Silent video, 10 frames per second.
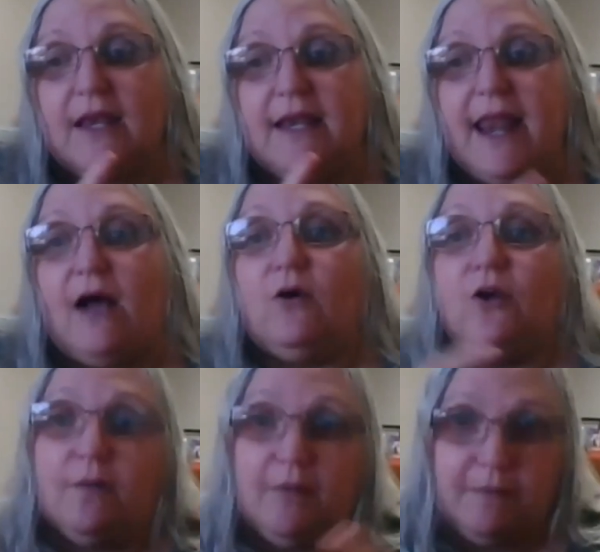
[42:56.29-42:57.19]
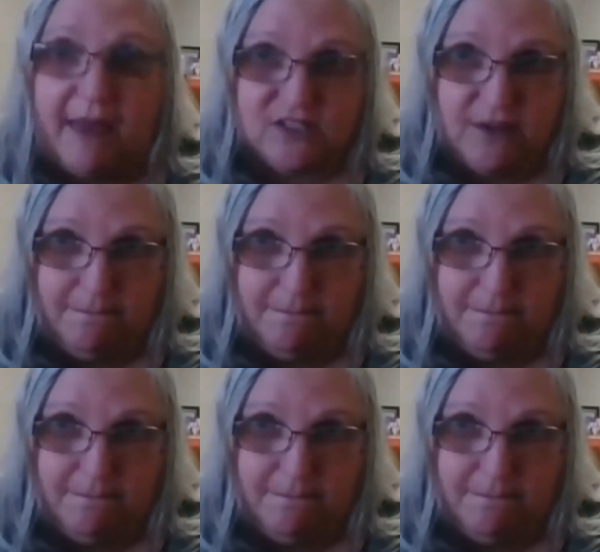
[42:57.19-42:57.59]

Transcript: Now, coming back to